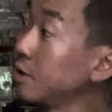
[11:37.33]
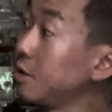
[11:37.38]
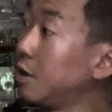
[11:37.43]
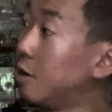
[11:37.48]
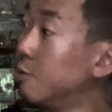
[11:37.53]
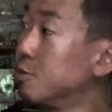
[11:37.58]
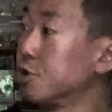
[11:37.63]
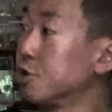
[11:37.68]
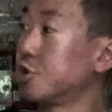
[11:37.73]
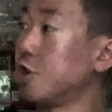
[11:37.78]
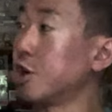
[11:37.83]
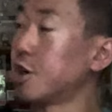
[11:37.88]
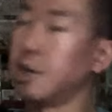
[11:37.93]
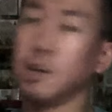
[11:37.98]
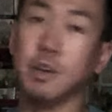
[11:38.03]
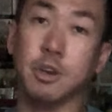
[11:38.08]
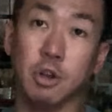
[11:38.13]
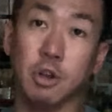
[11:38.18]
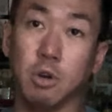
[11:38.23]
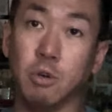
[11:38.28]
I'm just checking
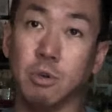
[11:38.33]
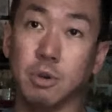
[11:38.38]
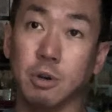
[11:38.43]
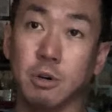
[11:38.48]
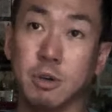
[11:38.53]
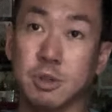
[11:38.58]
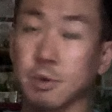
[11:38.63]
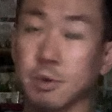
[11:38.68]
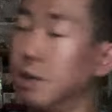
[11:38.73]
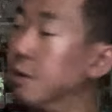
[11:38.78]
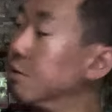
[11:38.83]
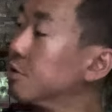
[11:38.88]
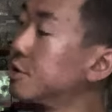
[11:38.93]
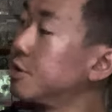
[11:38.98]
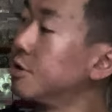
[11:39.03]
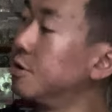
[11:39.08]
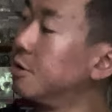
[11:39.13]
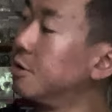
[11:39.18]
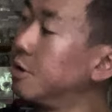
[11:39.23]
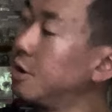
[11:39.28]
out the logo as well.
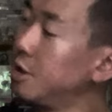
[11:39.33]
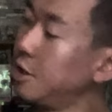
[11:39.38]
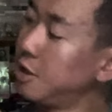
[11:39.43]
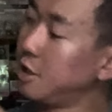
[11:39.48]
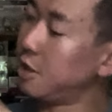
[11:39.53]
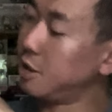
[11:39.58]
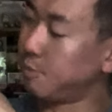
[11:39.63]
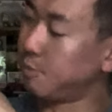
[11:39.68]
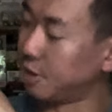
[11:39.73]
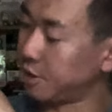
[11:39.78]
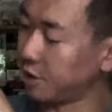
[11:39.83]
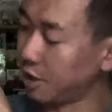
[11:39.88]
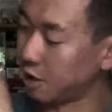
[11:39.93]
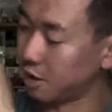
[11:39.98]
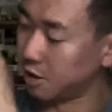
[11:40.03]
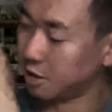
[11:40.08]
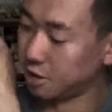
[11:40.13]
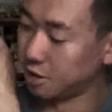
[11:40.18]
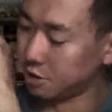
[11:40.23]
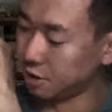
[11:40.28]
So, but yeah,
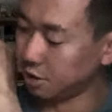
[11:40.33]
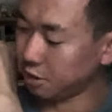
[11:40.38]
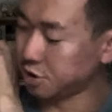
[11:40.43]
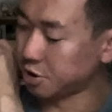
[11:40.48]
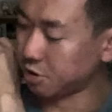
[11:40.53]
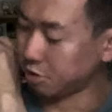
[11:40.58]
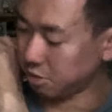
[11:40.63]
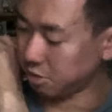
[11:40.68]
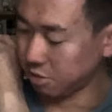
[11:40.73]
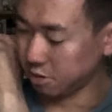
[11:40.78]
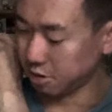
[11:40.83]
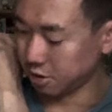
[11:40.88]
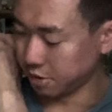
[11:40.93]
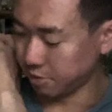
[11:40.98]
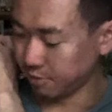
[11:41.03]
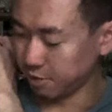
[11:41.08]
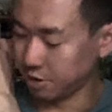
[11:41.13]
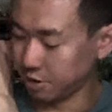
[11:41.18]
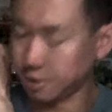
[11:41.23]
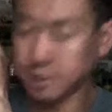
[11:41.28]
it looks cool. I
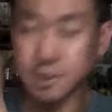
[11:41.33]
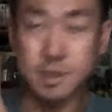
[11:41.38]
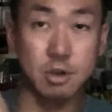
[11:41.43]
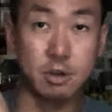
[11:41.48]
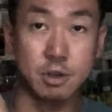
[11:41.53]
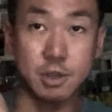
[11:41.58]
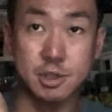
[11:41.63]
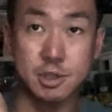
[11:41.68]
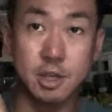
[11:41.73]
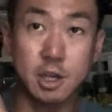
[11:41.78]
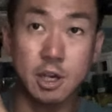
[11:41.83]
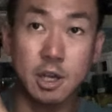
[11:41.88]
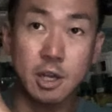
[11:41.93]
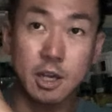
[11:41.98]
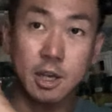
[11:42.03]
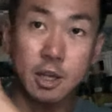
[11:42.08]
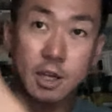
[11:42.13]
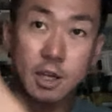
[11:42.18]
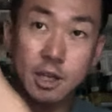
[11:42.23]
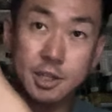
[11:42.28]
mean, so
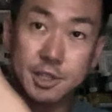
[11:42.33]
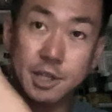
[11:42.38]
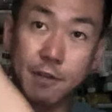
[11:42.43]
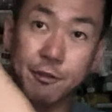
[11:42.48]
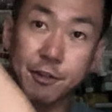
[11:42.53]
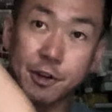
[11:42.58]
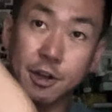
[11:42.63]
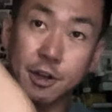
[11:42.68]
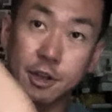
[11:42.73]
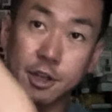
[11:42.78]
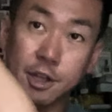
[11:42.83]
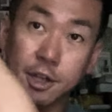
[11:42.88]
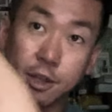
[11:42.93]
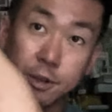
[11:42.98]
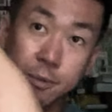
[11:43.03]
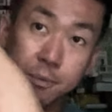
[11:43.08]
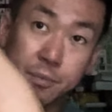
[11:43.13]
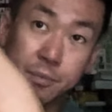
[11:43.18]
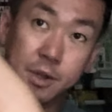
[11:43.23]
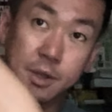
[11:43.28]
it's
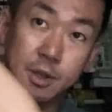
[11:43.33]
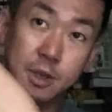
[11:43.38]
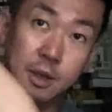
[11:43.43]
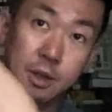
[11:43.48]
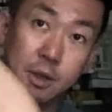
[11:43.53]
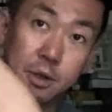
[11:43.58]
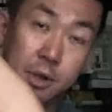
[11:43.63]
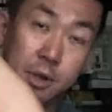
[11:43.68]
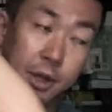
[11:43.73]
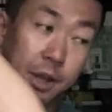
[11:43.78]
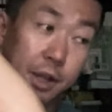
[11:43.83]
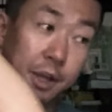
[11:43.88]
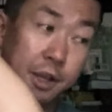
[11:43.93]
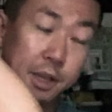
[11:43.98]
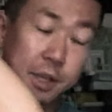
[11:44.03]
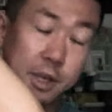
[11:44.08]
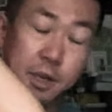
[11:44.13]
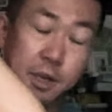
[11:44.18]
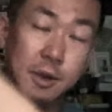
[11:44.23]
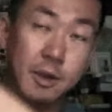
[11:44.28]
definitely like
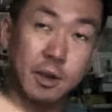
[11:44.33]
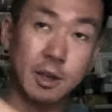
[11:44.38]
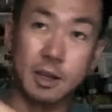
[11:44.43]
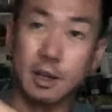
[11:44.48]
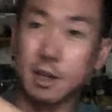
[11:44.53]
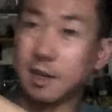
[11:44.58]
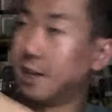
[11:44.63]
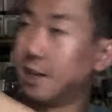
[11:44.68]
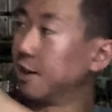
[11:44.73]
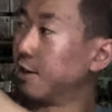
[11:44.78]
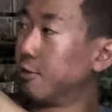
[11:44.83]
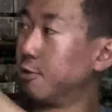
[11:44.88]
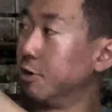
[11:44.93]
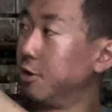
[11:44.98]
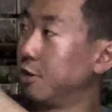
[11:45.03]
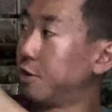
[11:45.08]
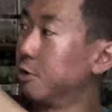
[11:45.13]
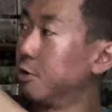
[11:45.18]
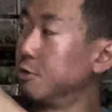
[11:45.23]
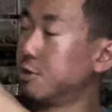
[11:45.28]
a
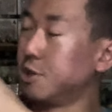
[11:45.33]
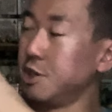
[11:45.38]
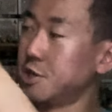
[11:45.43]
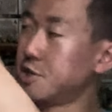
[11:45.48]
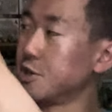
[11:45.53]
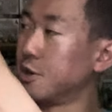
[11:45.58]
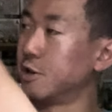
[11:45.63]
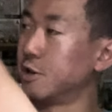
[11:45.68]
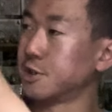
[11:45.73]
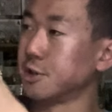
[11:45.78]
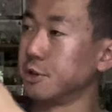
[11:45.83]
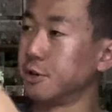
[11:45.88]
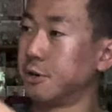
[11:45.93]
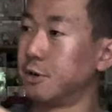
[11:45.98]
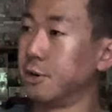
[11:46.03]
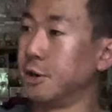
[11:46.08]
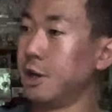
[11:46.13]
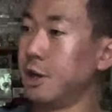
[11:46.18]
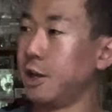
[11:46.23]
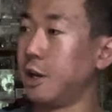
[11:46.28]
really cool T-shirt.
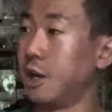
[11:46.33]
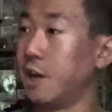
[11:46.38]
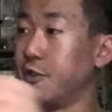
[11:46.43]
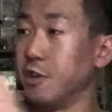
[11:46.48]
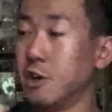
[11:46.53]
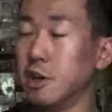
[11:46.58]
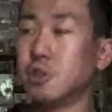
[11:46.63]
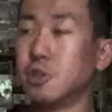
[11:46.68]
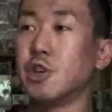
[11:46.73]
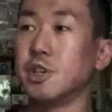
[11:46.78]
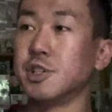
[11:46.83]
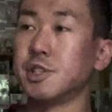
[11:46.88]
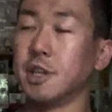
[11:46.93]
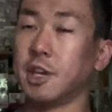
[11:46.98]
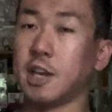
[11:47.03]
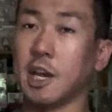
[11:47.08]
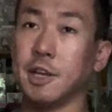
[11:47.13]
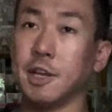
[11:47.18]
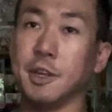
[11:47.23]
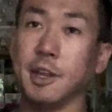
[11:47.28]
So if you're interested in
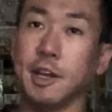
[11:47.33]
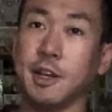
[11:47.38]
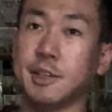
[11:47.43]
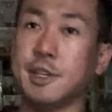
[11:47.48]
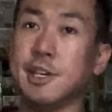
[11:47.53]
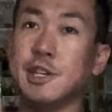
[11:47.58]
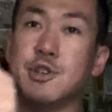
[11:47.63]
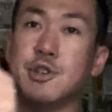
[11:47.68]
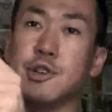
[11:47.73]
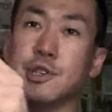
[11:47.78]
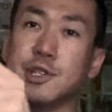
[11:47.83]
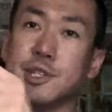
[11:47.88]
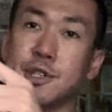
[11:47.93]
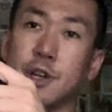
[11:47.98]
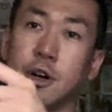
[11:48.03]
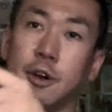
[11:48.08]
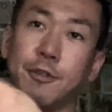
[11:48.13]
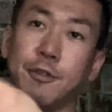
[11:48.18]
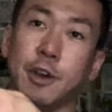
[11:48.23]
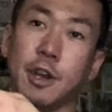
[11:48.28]
getting like T-shirts and
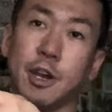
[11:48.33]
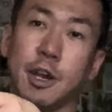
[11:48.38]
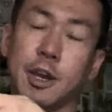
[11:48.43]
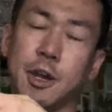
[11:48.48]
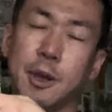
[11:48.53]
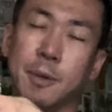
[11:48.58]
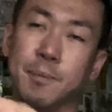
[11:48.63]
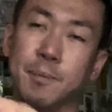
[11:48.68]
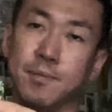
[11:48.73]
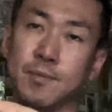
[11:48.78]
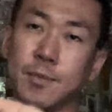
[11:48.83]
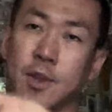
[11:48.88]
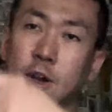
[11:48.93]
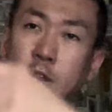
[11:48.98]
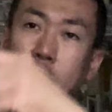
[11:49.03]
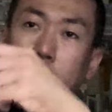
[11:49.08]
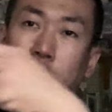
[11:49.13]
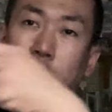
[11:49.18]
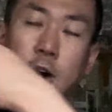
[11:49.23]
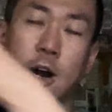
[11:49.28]
stuff,
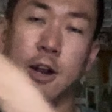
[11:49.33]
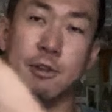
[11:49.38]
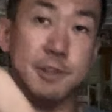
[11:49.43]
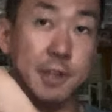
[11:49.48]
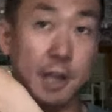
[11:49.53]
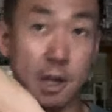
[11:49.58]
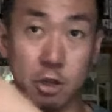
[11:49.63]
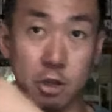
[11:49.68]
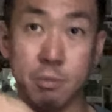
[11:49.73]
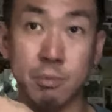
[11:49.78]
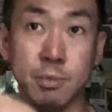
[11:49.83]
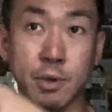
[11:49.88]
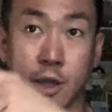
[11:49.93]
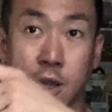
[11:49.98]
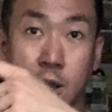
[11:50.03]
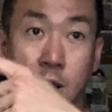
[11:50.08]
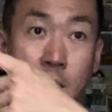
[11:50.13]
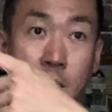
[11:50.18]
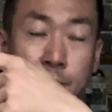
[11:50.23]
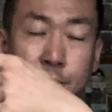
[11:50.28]
or how to get them,
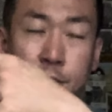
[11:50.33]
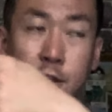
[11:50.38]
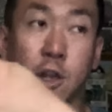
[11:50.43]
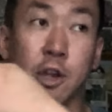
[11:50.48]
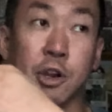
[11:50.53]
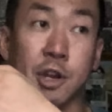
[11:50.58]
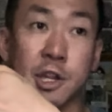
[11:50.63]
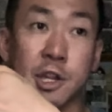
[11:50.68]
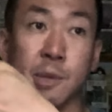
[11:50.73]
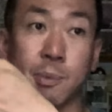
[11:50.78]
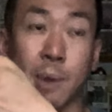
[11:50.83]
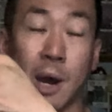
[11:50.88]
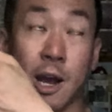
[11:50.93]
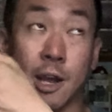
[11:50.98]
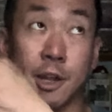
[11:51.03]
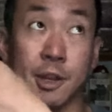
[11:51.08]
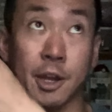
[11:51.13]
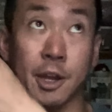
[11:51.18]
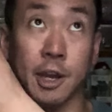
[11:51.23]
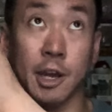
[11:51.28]
I think you need to buy
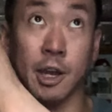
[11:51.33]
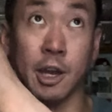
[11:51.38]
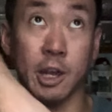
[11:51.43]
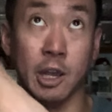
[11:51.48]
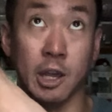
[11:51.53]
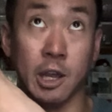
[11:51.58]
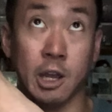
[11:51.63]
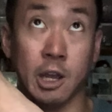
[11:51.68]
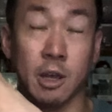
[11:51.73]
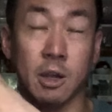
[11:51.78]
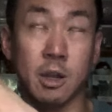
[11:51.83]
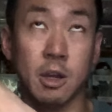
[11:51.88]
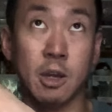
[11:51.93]
the